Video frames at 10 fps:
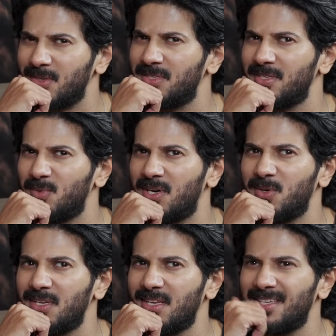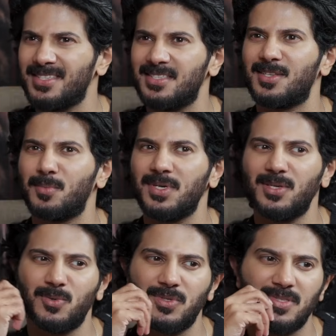And I was like, wow, this is somebody
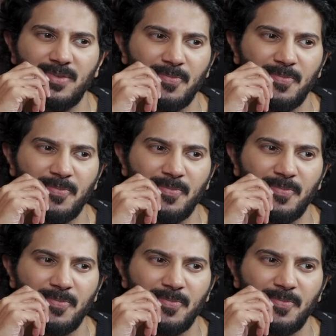who was